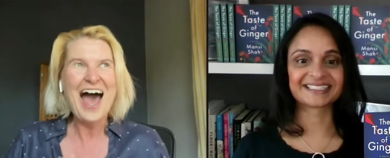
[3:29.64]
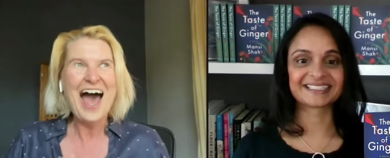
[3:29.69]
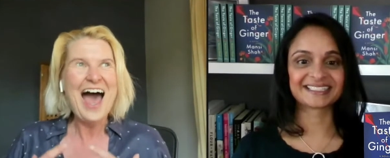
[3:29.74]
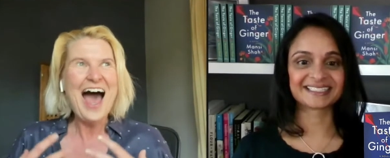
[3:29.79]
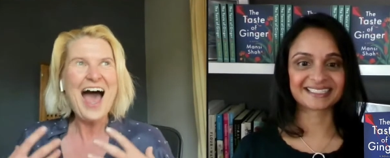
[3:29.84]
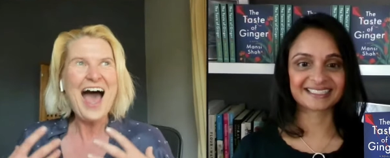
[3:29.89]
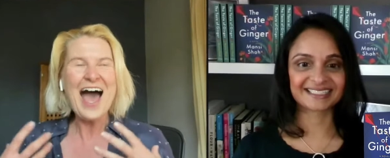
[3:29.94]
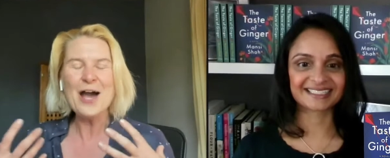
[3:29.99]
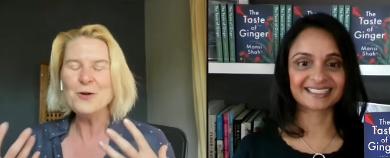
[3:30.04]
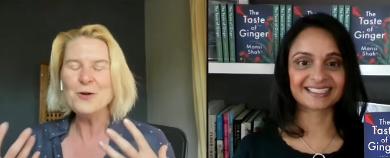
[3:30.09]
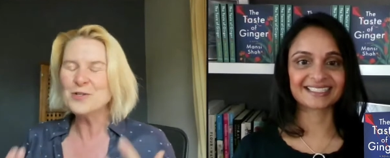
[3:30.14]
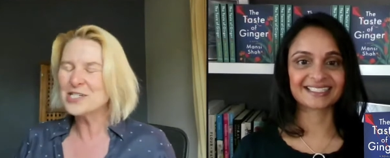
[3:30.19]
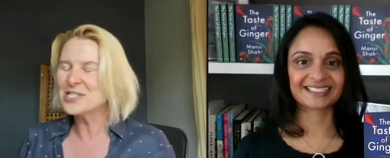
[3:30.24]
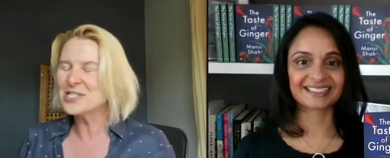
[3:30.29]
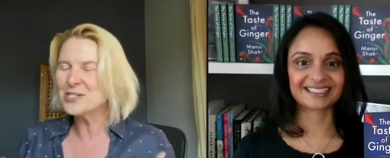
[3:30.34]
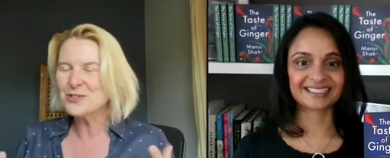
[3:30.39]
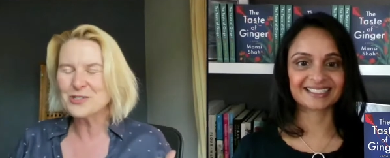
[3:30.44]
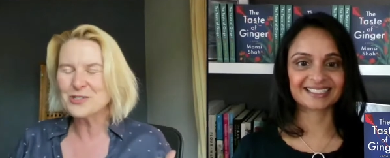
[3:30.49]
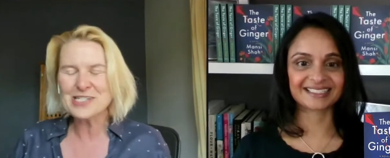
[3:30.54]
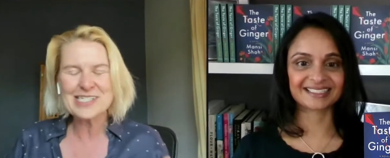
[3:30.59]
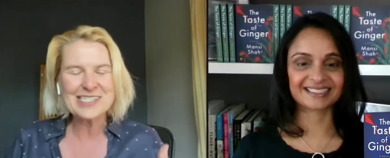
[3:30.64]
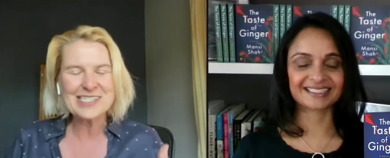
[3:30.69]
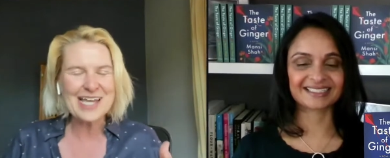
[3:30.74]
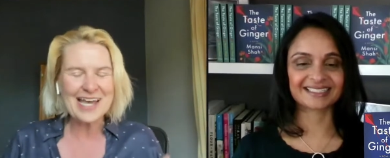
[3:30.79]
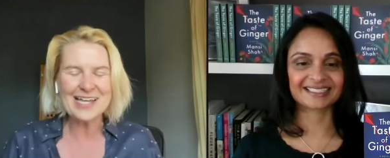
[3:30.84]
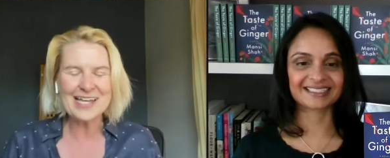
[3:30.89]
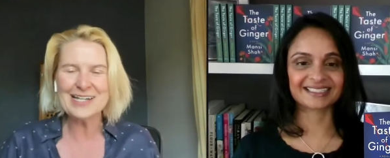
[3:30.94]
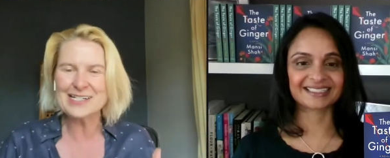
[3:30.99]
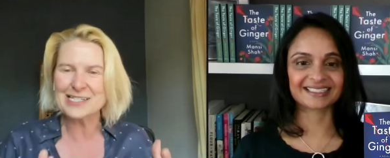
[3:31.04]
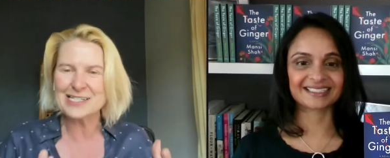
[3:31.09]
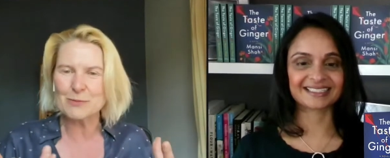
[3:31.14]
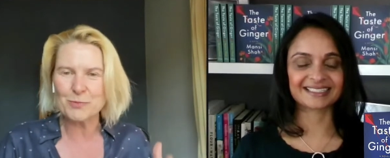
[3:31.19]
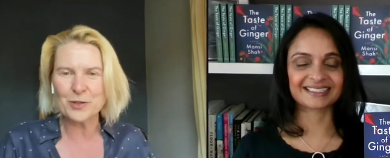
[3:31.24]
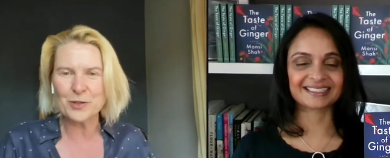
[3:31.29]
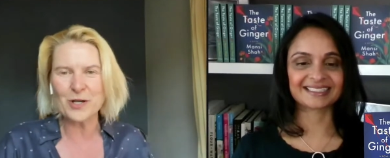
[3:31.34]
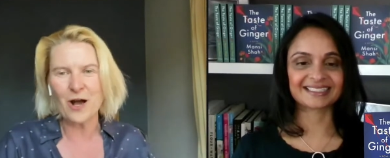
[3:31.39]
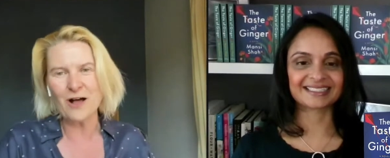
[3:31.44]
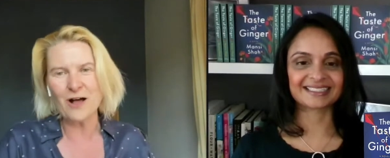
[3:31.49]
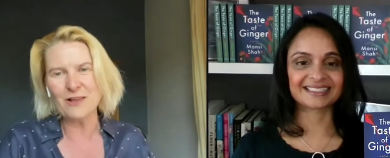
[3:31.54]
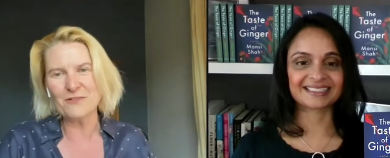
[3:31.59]
Speaker 1: How did you decide to
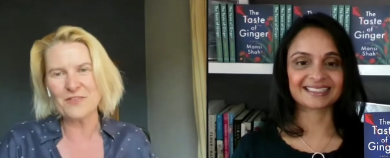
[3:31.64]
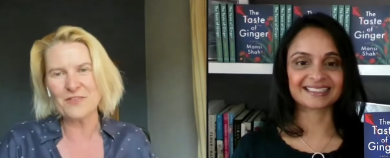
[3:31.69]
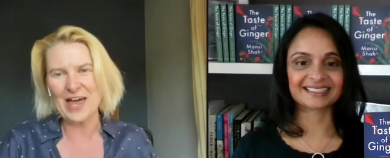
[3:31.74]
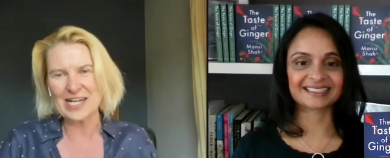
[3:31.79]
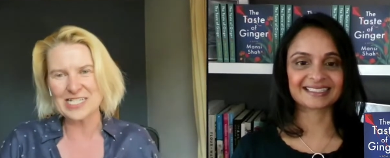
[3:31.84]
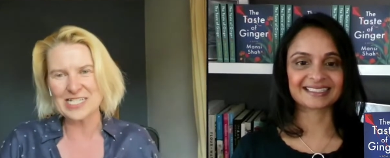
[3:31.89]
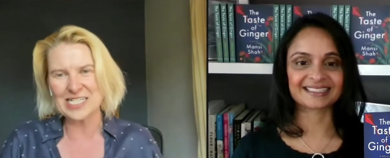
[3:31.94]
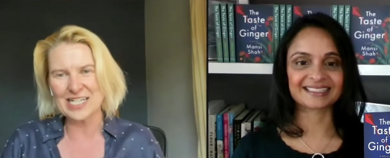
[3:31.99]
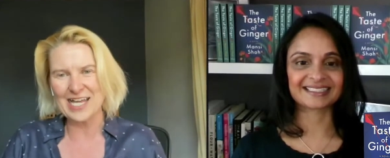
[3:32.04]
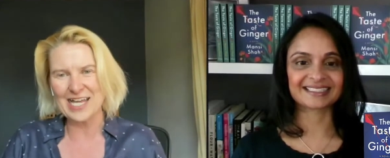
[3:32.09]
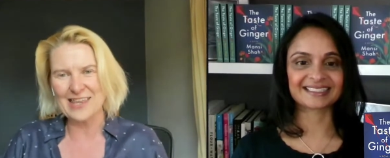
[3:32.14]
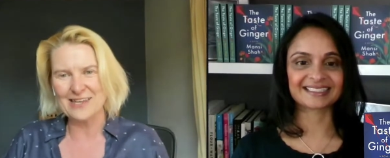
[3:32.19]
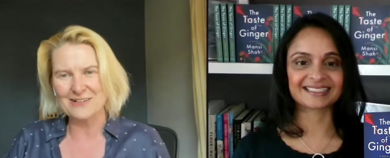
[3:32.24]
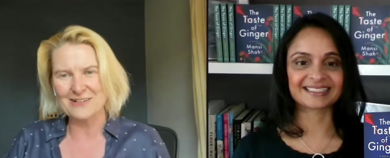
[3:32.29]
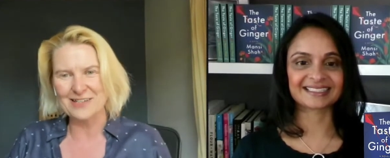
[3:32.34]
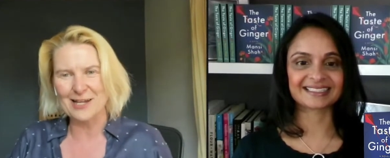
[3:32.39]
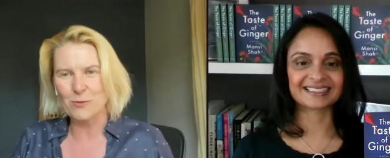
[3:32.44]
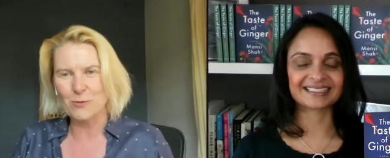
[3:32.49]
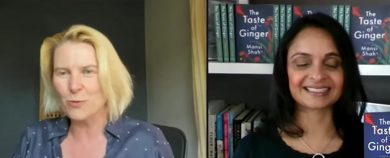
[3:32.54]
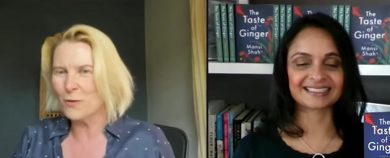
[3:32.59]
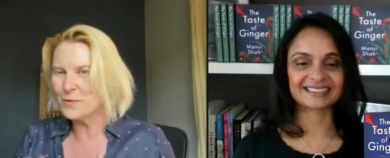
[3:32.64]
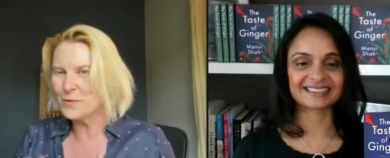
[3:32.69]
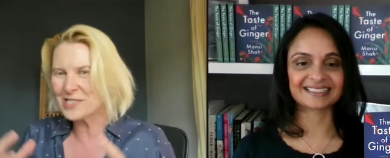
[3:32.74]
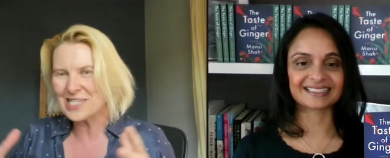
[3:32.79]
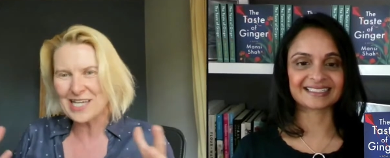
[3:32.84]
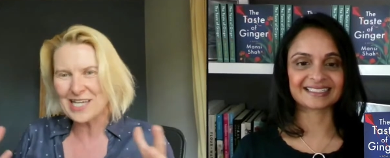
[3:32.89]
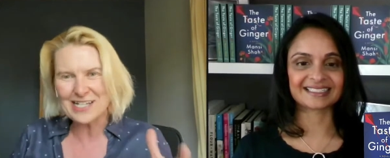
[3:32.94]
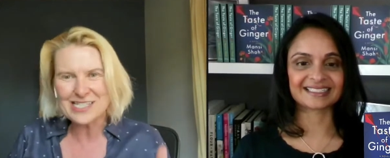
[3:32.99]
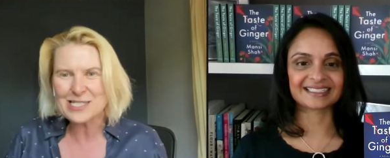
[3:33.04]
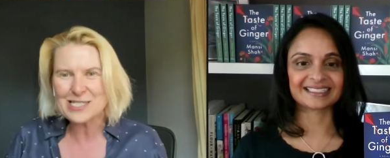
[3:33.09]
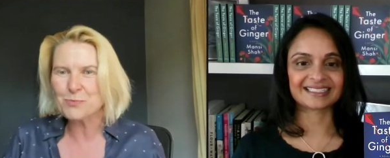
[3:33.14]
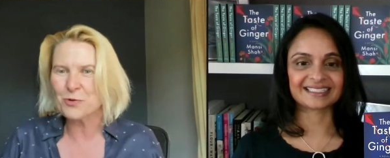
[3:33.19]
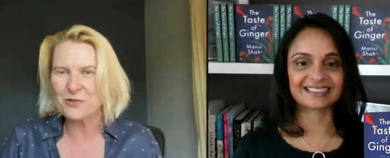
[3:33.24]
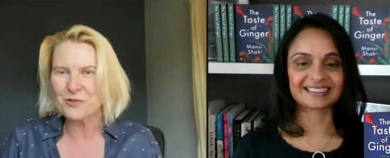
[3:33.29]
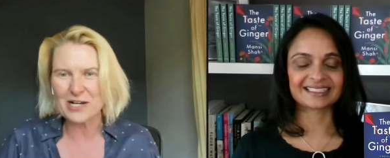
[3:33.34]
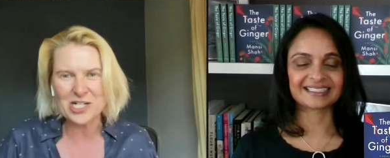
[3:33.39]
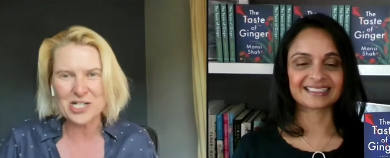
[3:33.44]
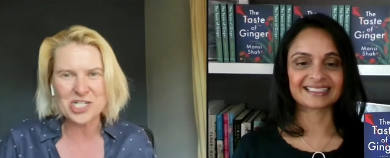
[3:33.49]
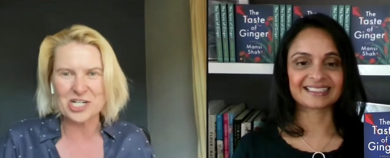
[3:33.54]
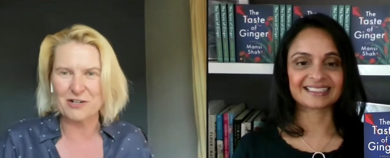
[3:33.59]
put all of that together? Like, what was the
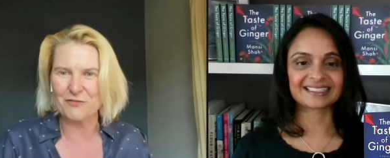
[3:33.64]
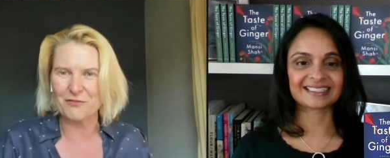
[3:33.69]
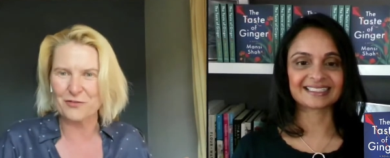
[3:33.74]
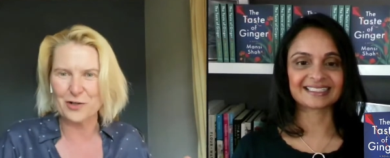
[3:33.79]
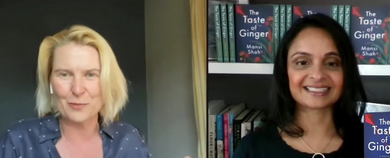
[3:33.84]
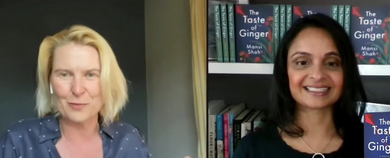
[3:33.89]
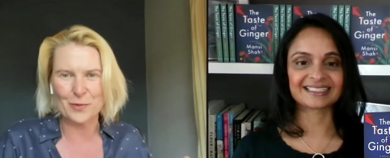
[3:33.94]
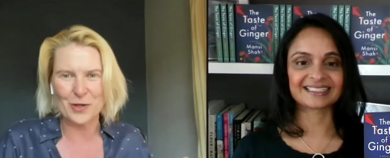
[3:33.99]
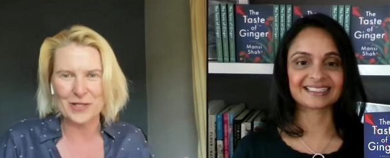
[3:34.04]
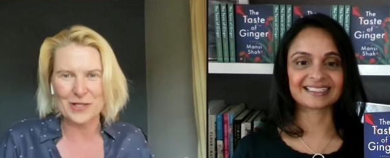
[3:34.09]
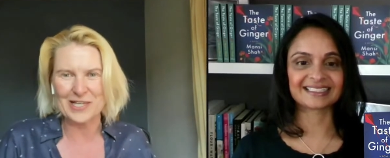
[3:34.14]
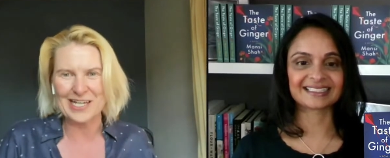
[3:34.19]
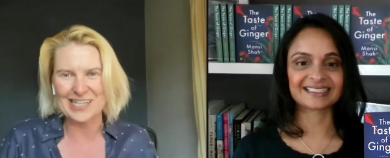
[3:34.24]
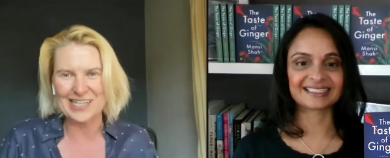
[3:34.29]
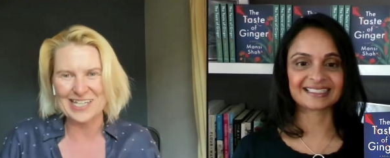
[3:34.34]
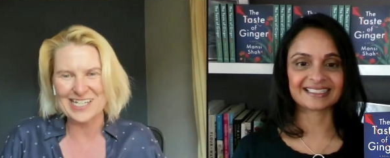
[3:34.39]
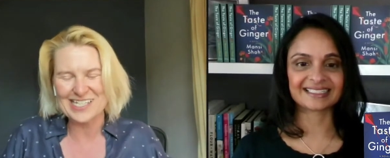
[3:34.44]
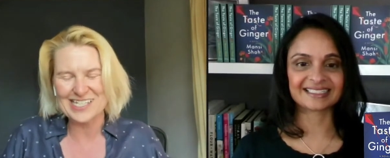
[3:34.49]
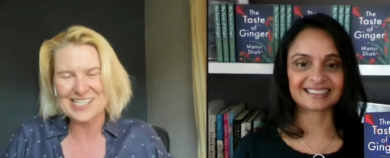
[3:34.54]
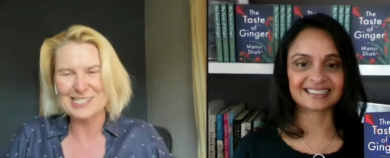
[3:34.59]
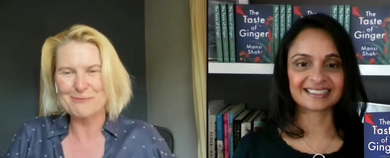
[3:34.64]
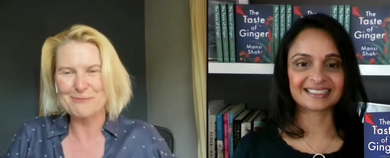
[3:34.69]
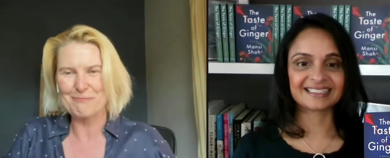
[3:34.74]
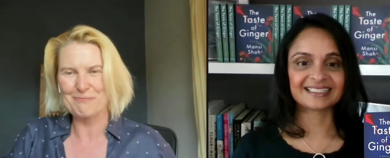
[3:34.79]
inspiration for a book like this?